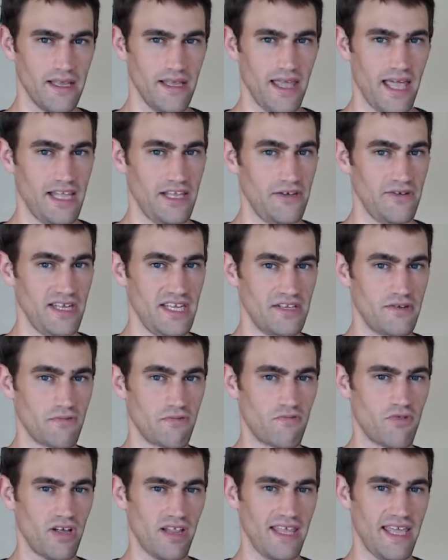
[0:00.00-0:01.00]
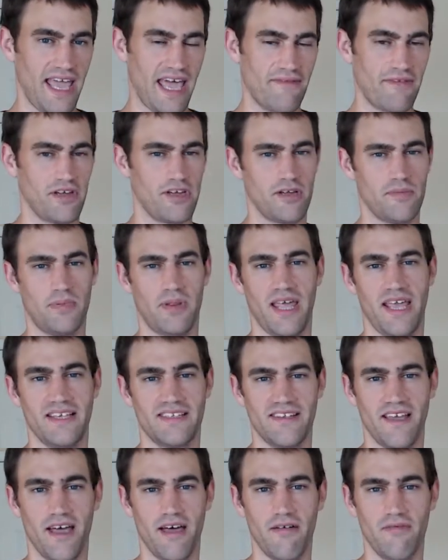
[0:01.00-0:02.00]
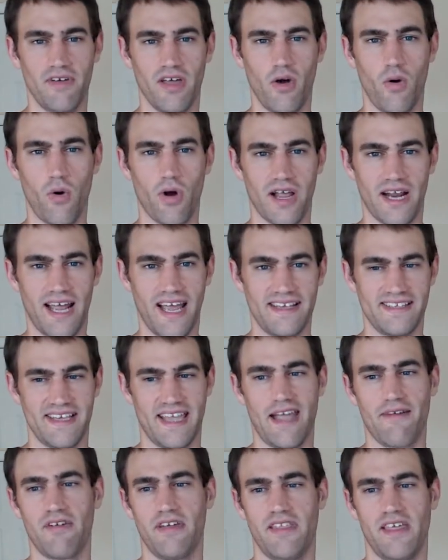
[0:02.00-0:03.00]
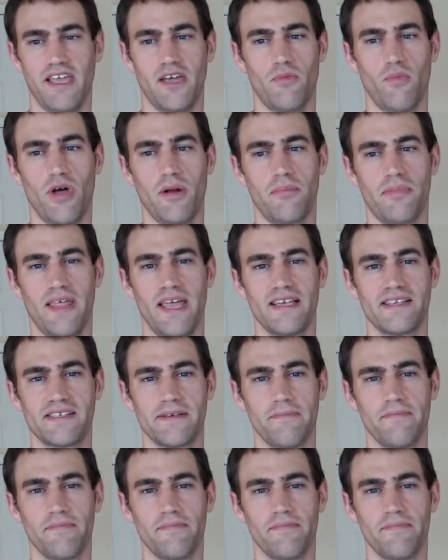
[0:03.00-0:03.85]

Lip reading: and you need to really have a good place of organizing everything in one place.